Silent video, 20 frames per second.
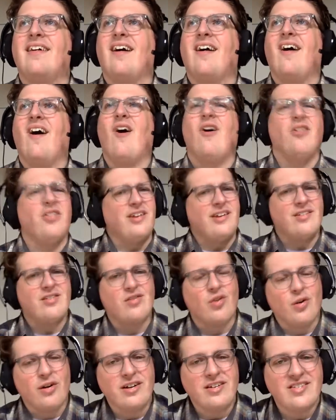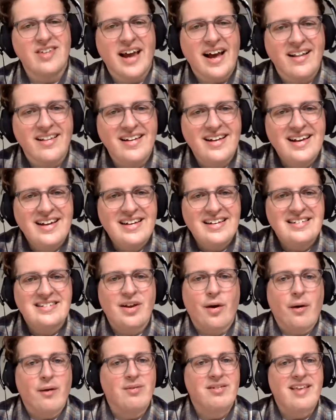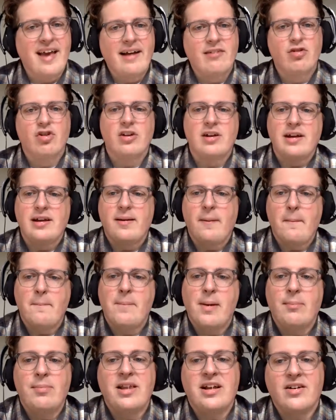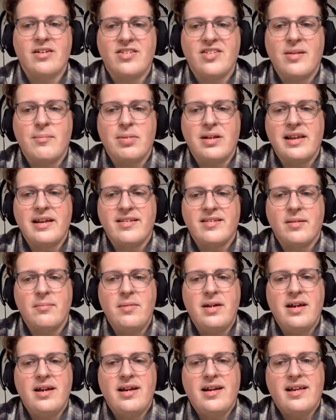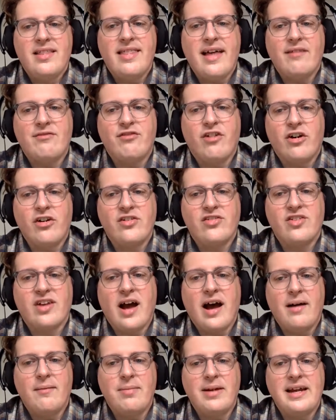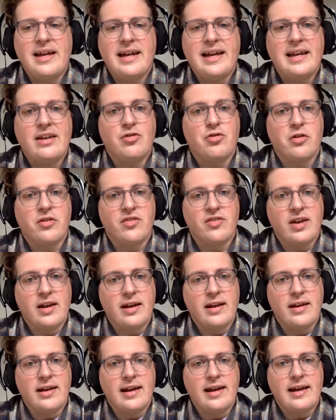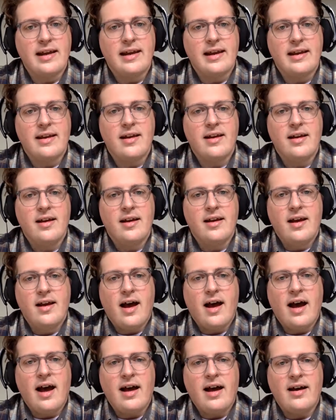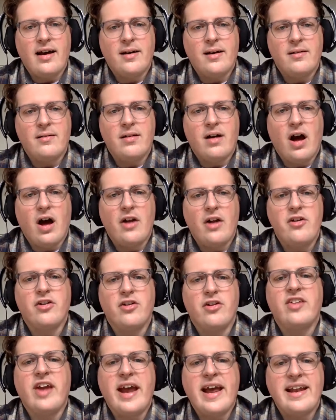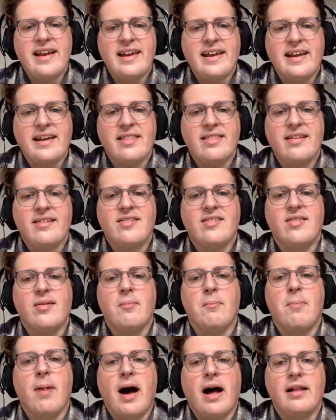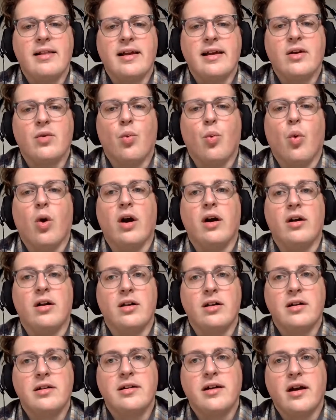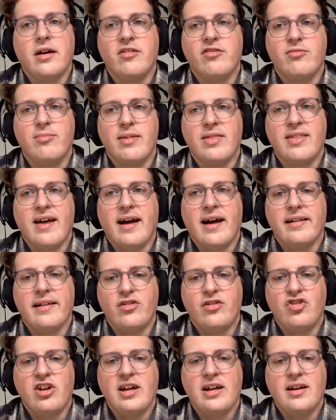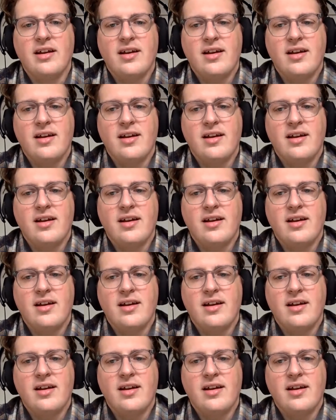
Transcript: all these stories tell? So it was actually biblical symbolism that first got me interested in understanding this symbolic world of mythology.